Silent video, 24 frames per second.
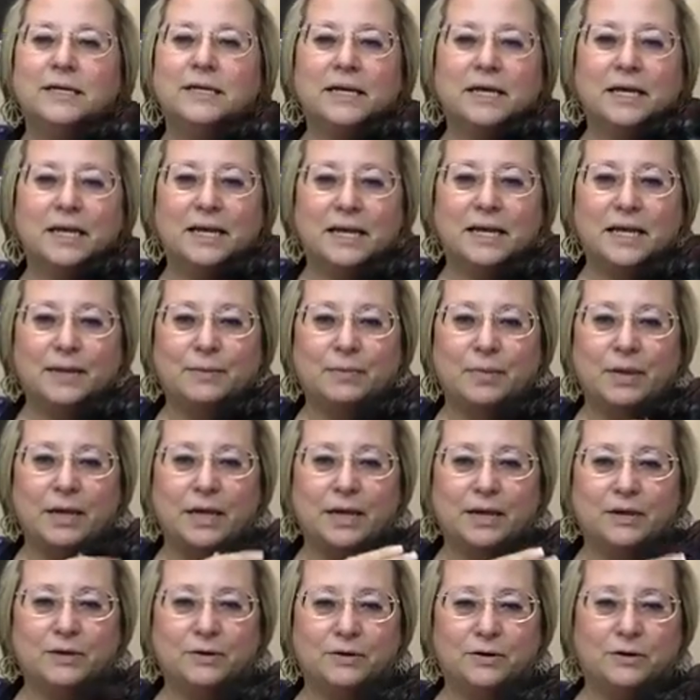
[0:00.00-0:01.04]
and I
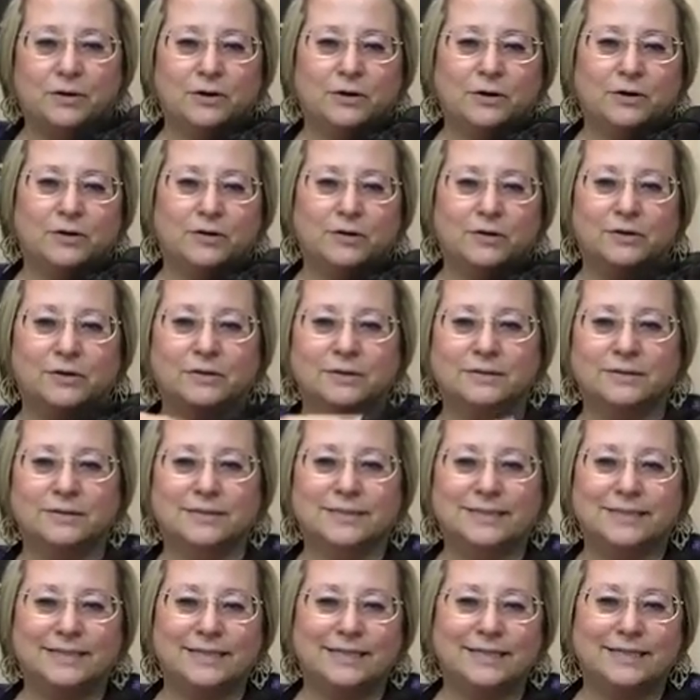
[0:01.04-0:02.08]
pet her and
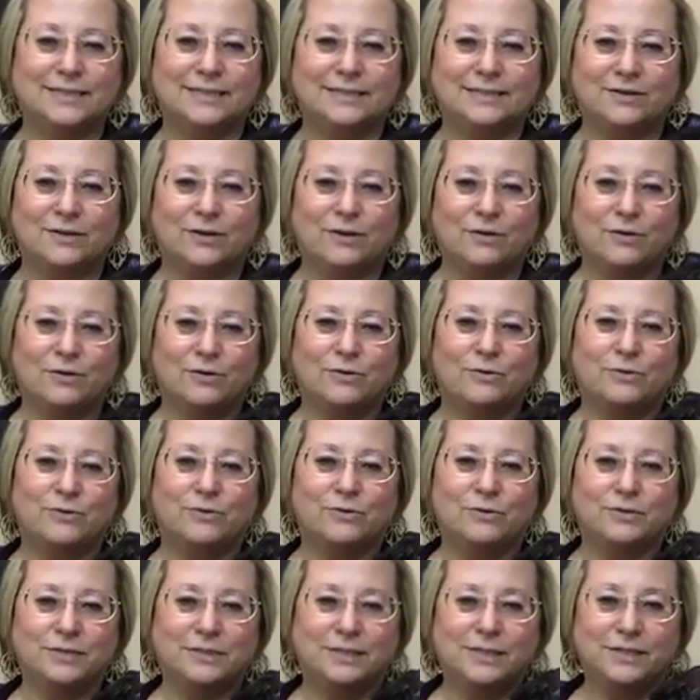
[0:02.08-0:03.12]
she gets all
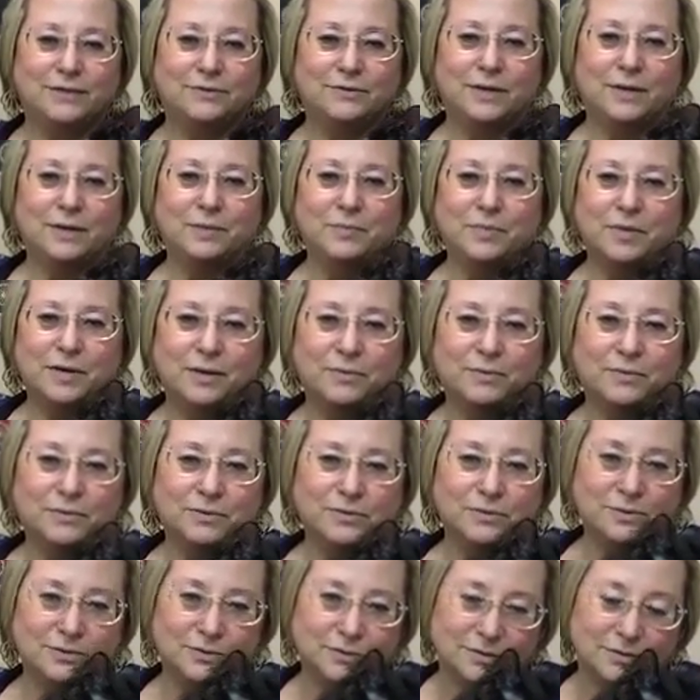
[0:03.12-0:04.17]
cozy, right
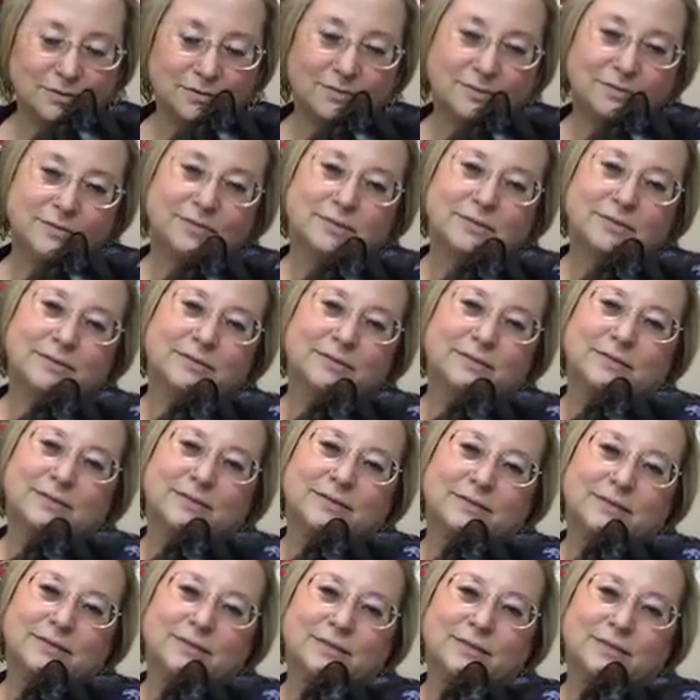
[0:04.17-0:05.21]
Bubbles?
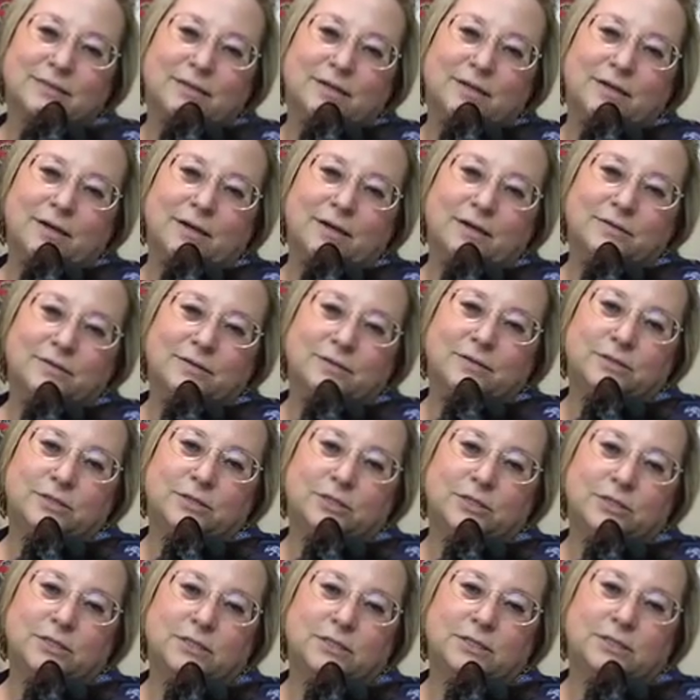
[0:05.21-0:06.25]
Yeah, see,
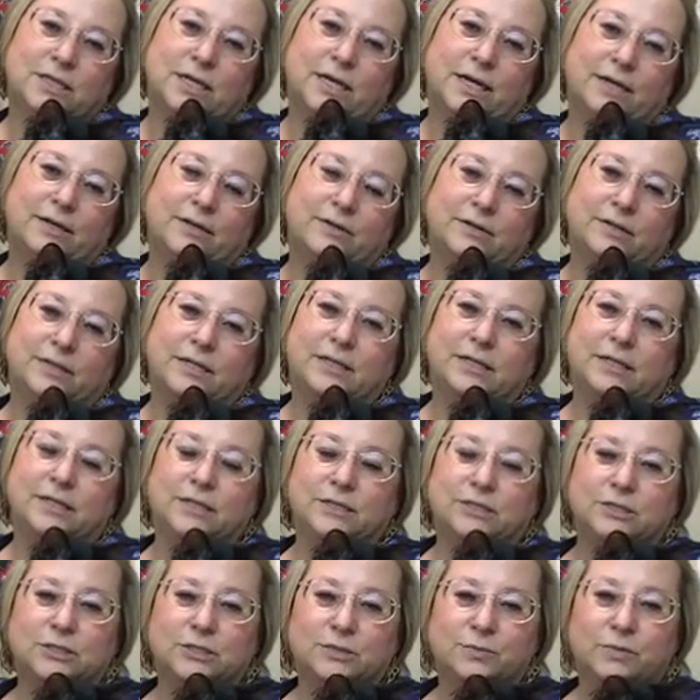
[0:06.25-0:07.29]
she's tired, kitty.
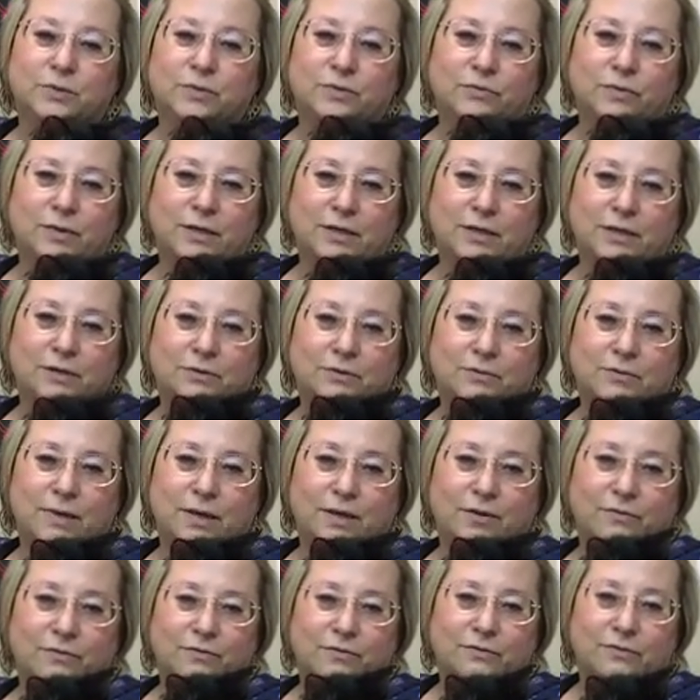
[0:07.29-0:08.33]
She's been running
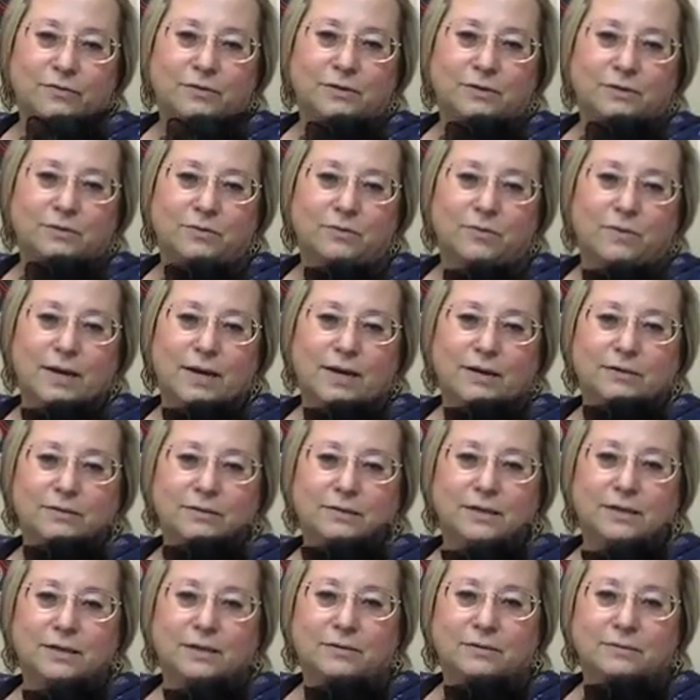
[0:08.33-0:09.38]
around for a little while
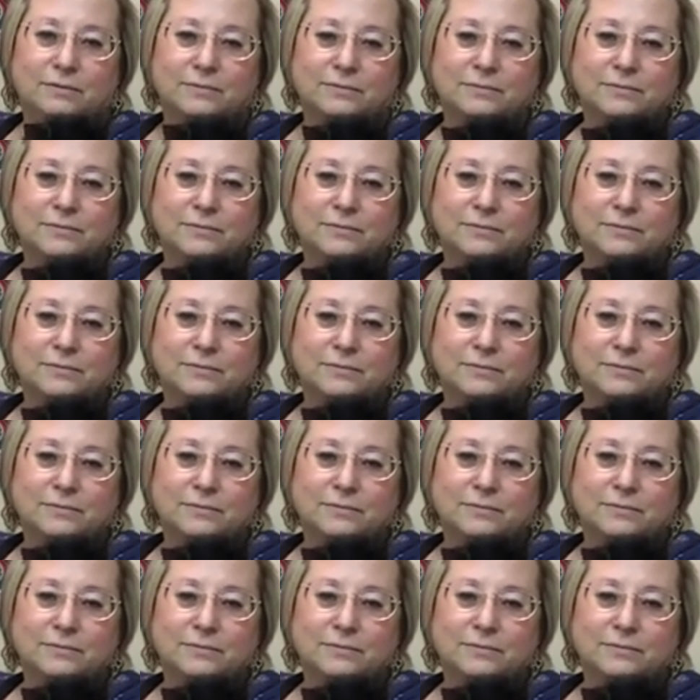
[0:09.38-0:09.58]
now.